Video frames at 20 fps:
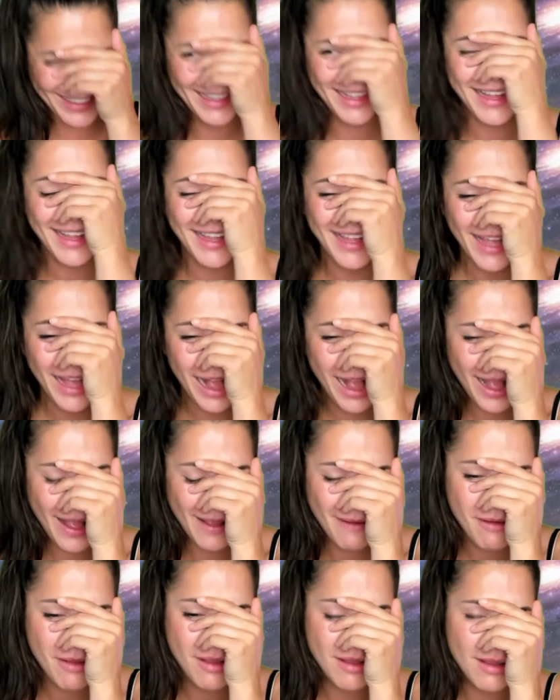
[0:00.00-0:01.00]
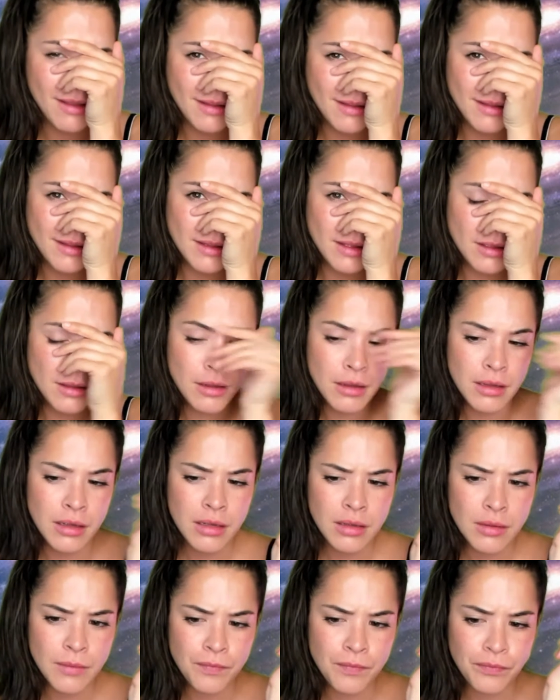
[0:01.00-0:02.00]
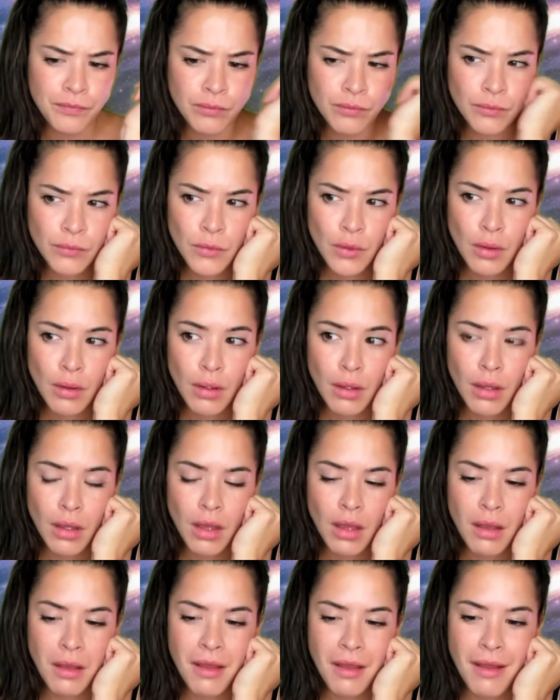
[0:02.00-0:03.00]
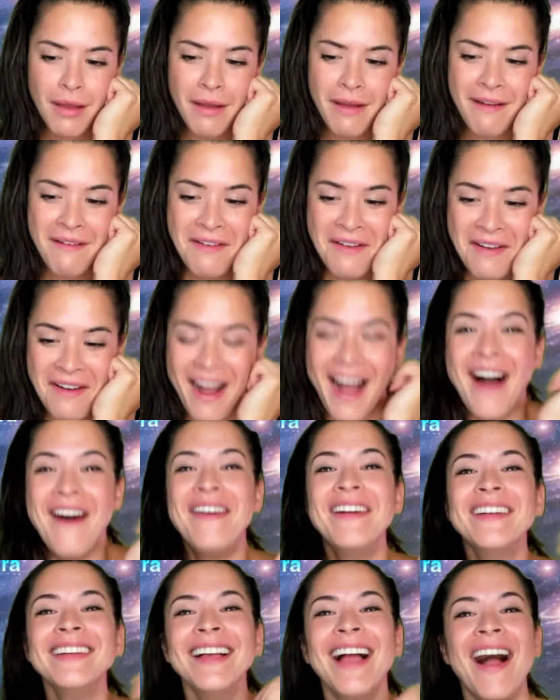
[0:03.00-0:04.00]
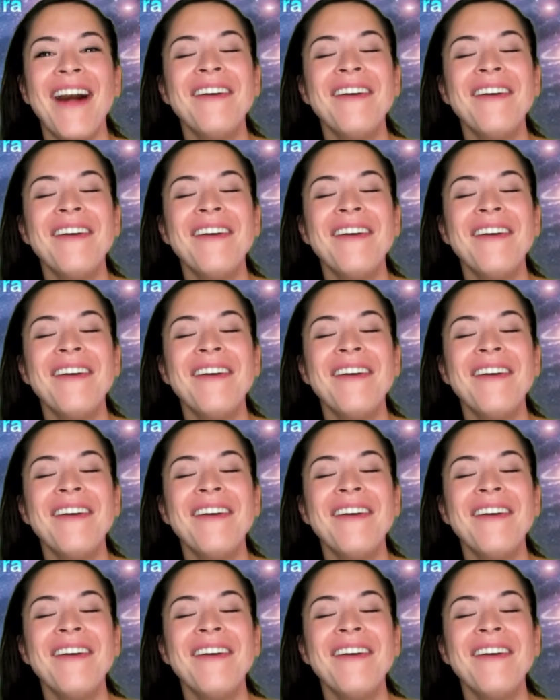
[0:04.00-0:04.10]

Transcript: Only the letter W. Letter W.